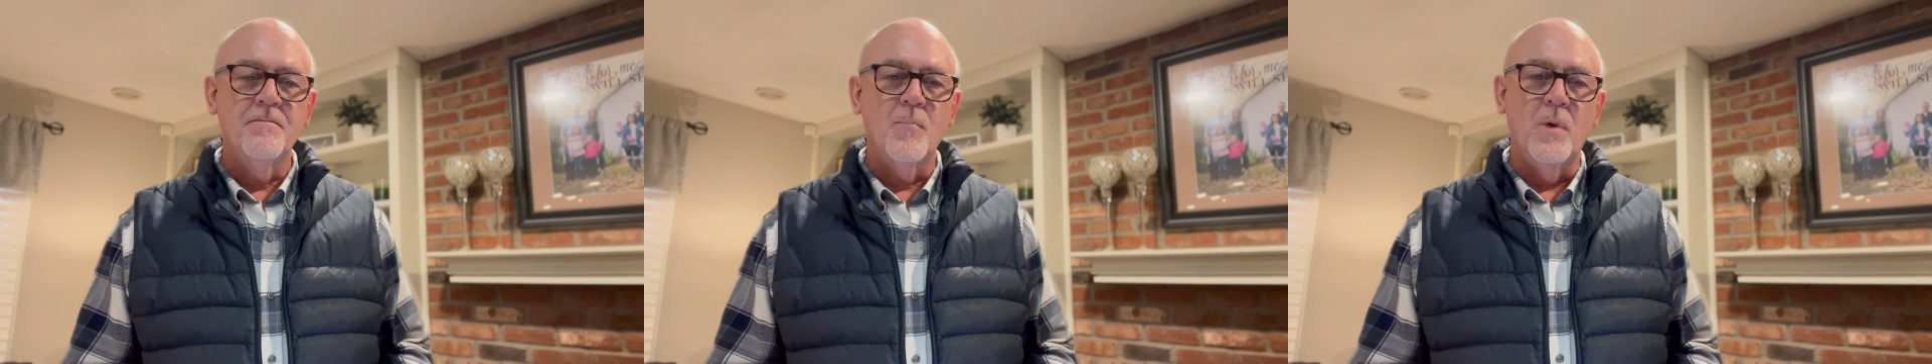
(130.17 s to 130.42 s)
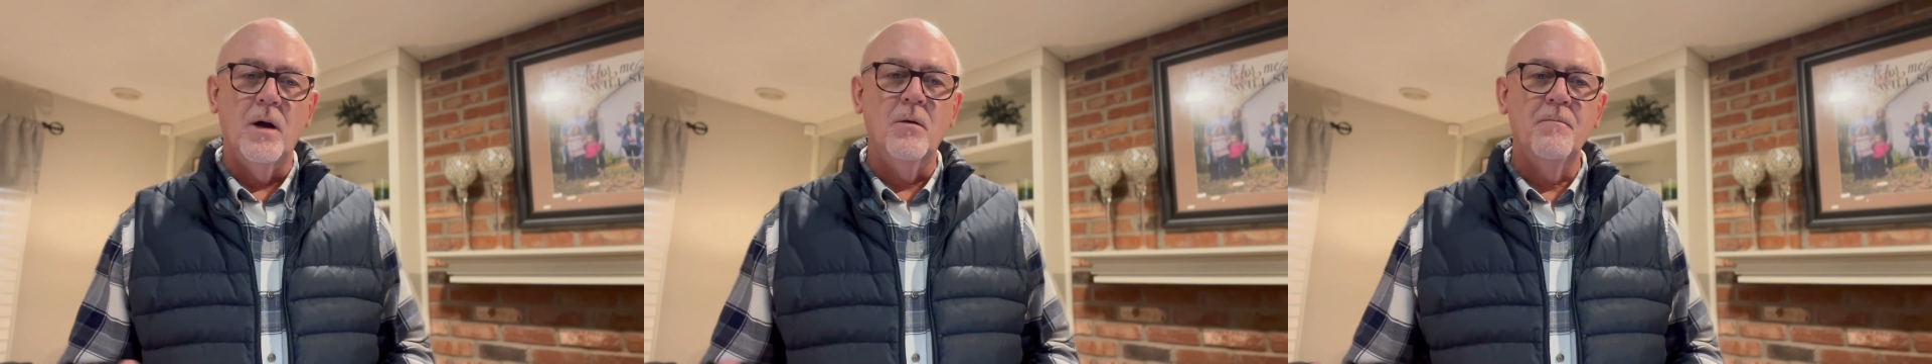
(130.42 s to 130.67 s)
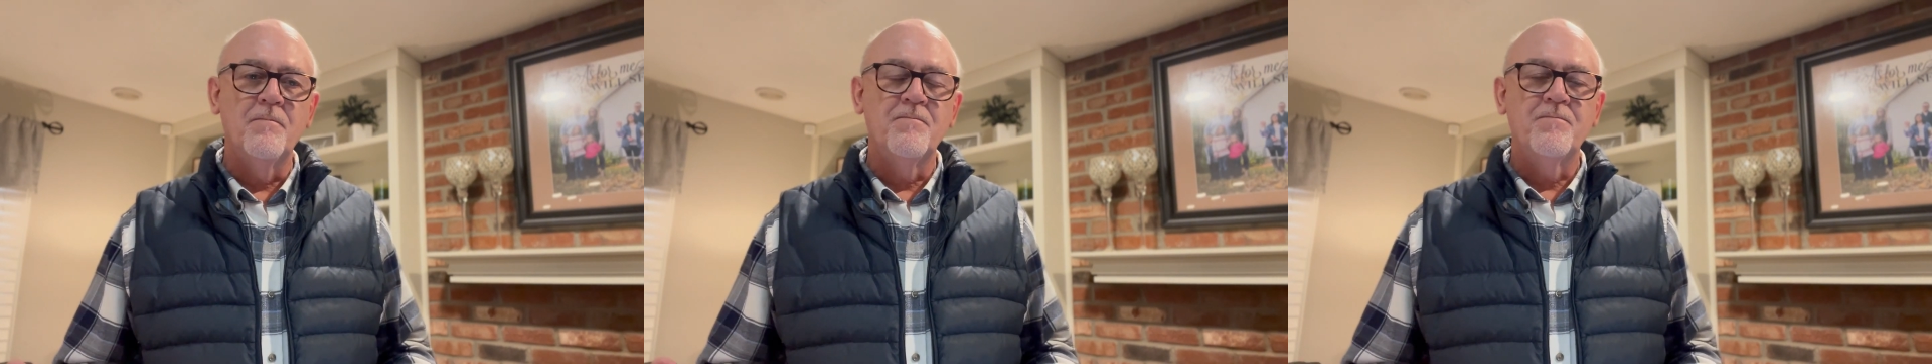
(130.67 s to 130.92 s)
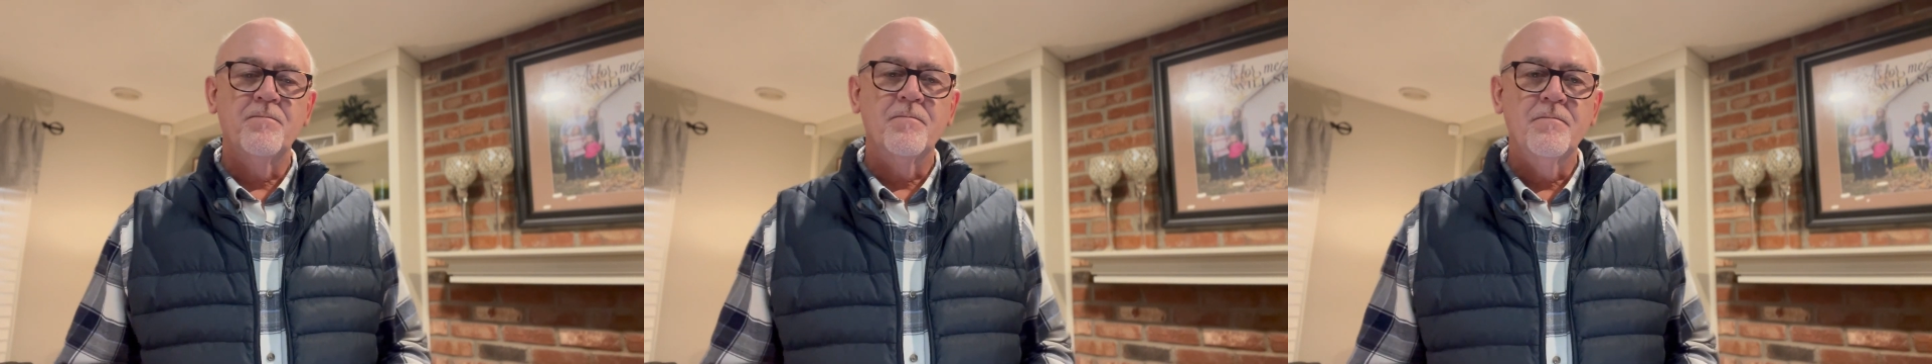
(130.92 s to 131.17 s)
Well,
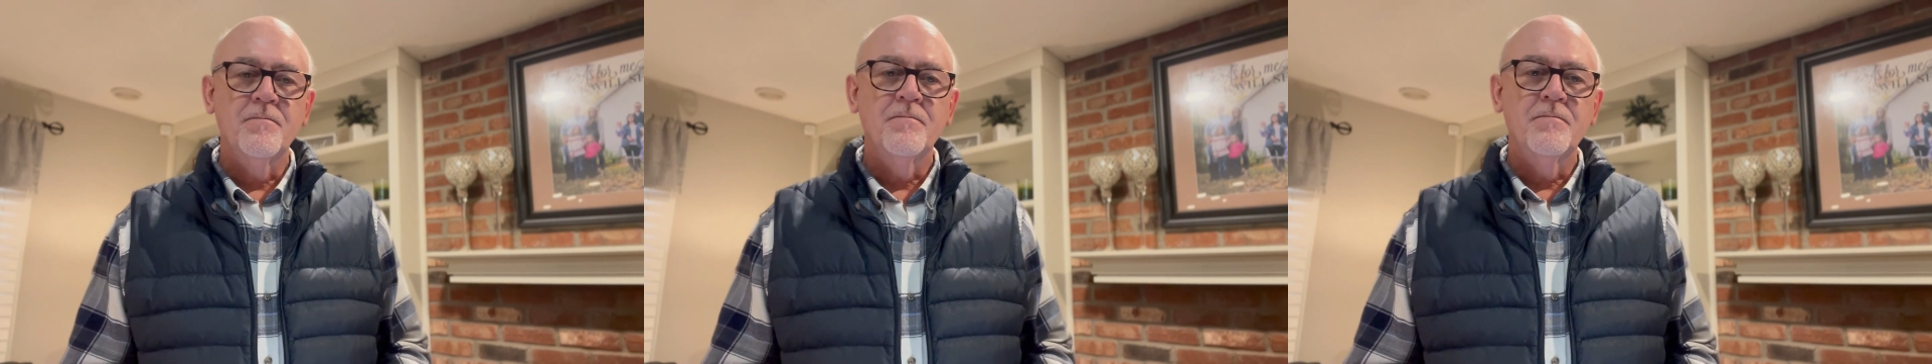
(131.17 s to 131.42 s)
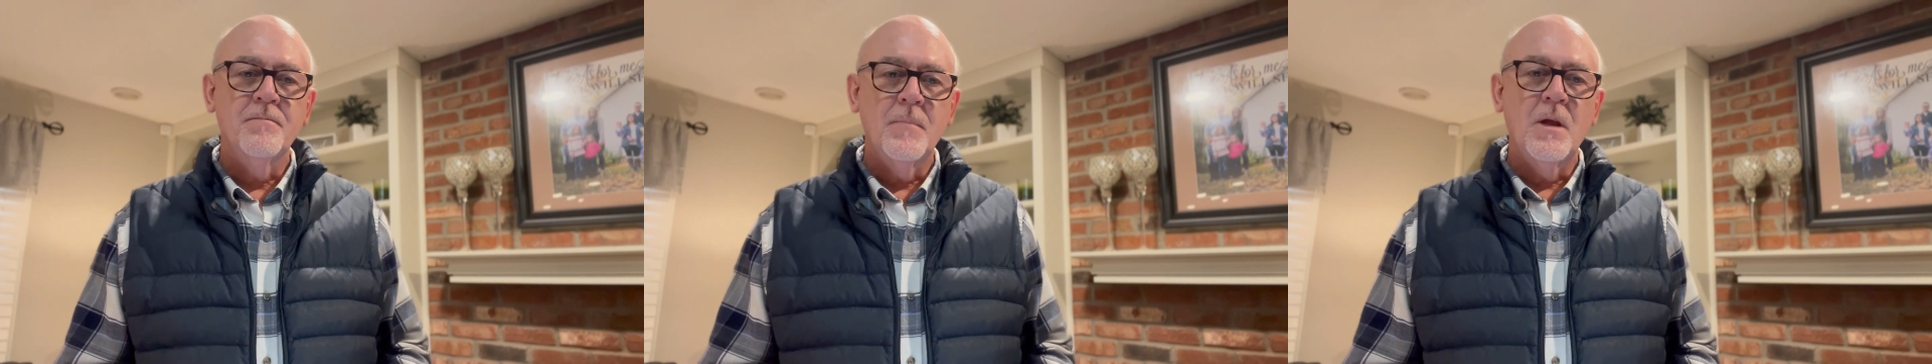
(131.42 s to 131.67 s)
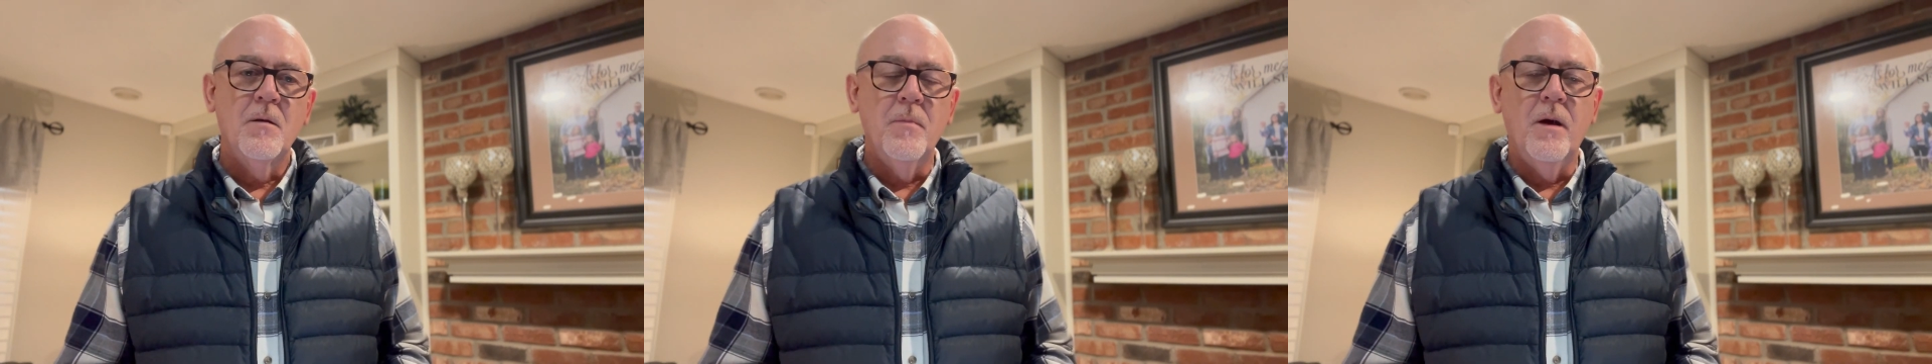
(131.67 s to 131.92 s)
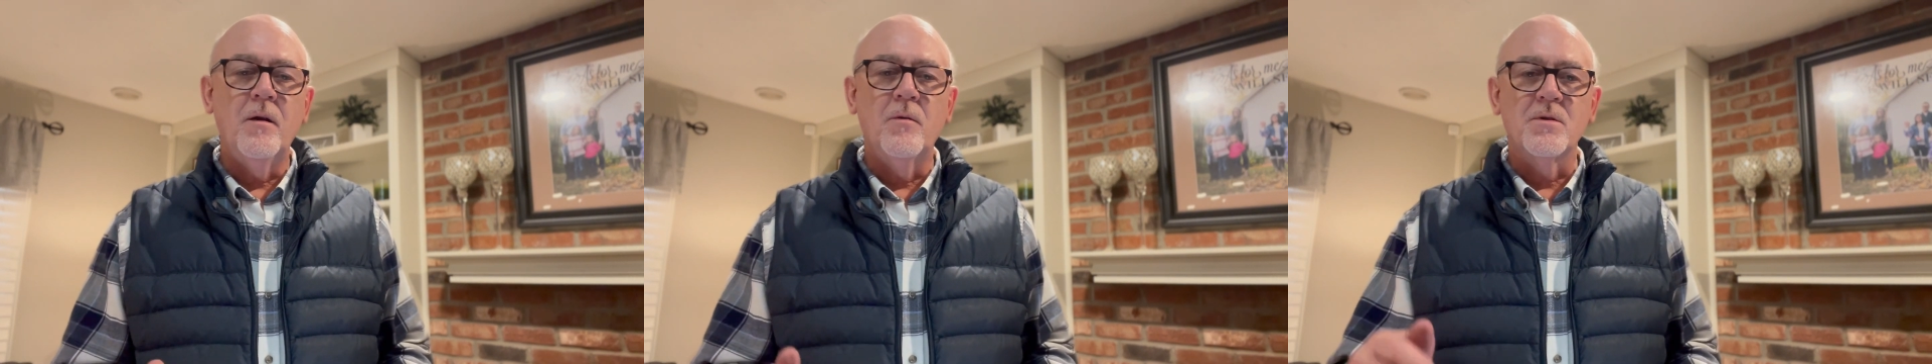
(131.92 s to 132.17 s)

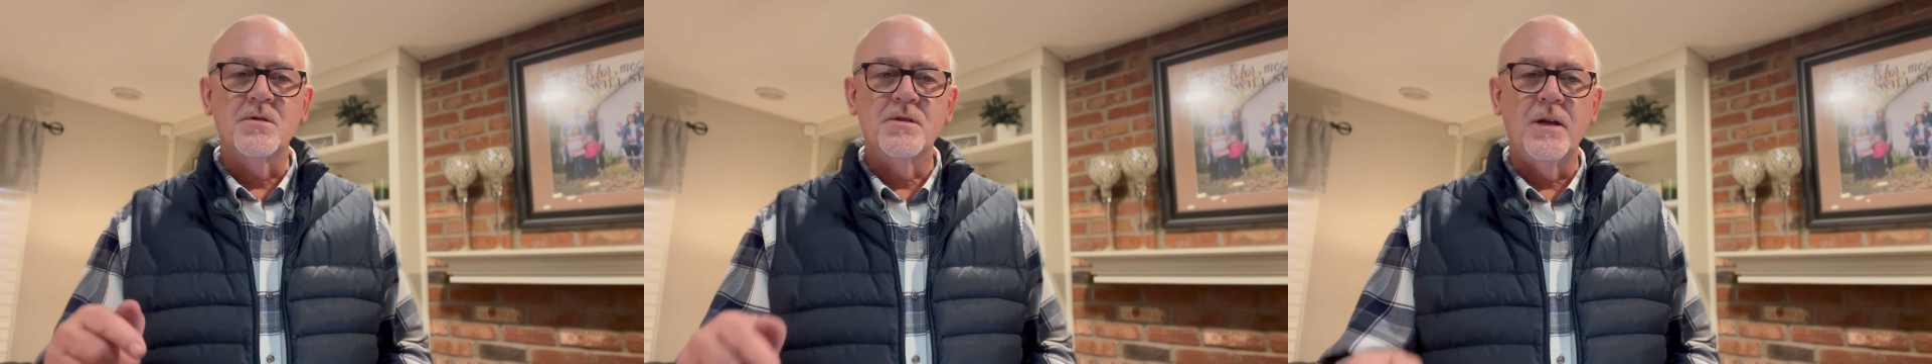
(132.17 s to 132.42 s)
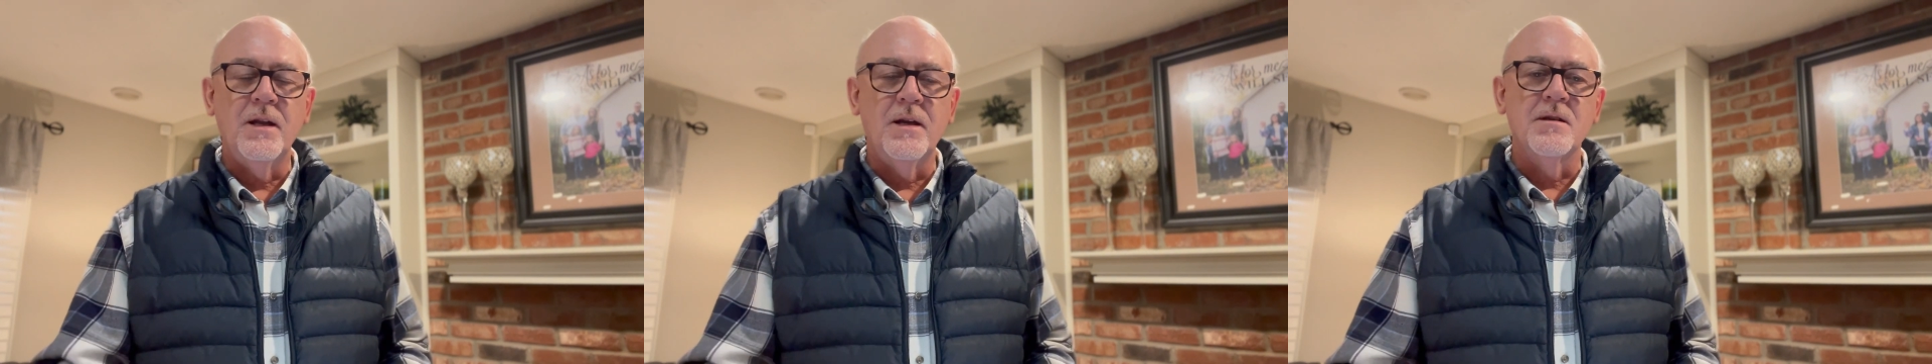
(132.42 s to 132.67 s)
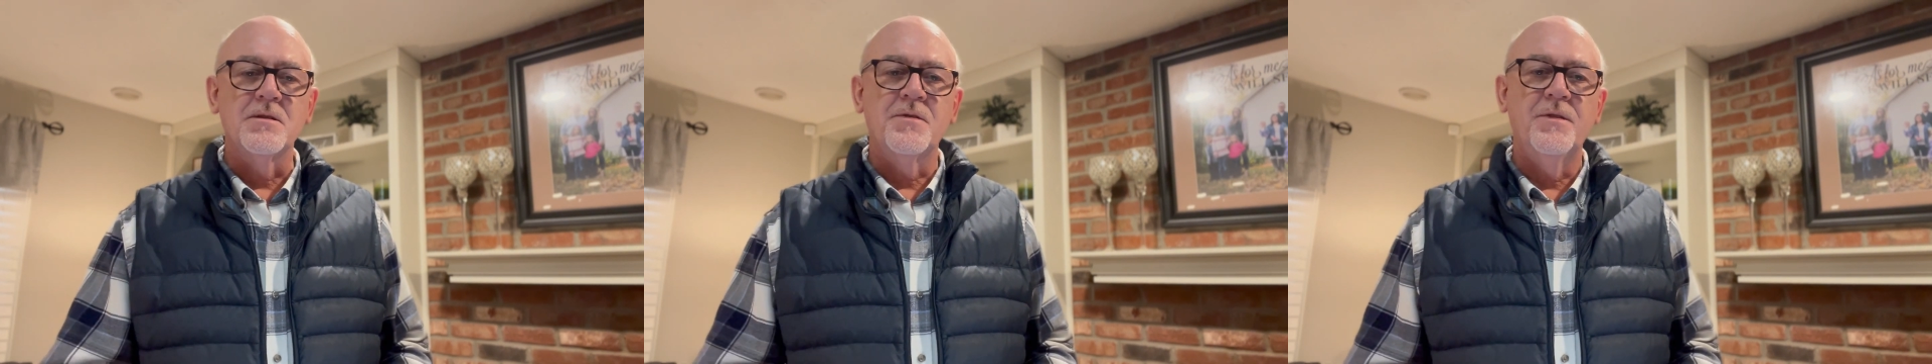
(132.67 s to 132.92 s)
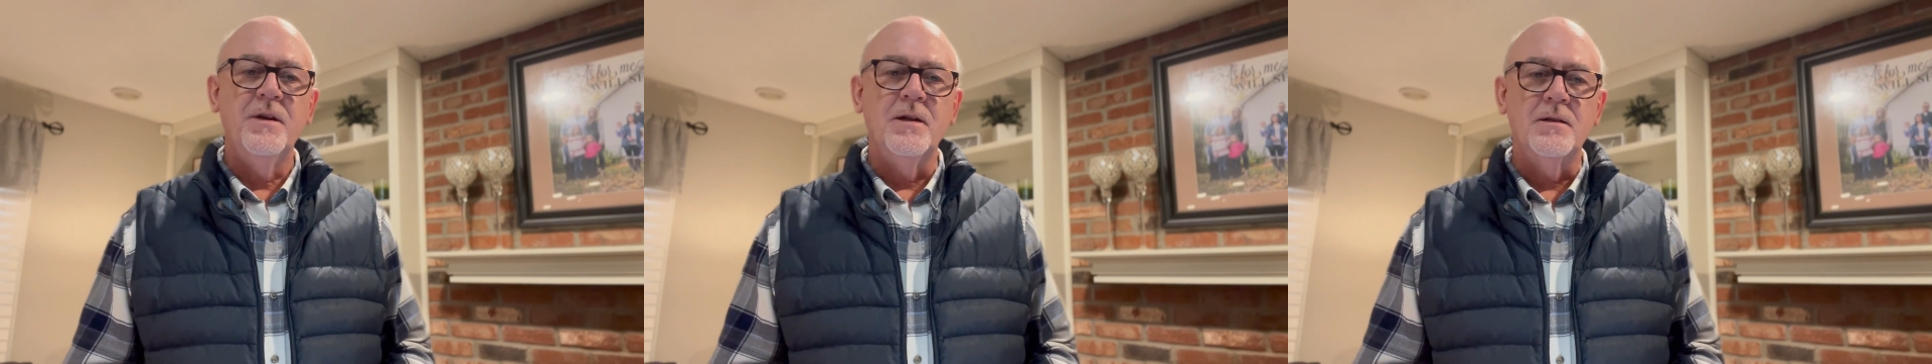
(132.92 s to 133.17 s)
Mary was sitting at his
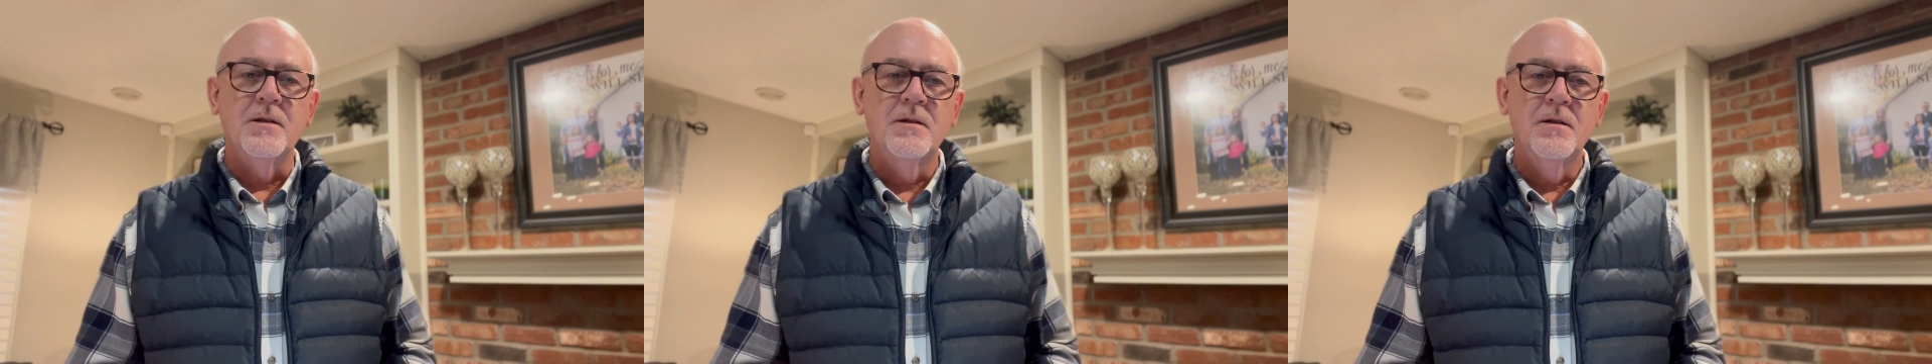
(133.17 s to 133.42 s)
feet.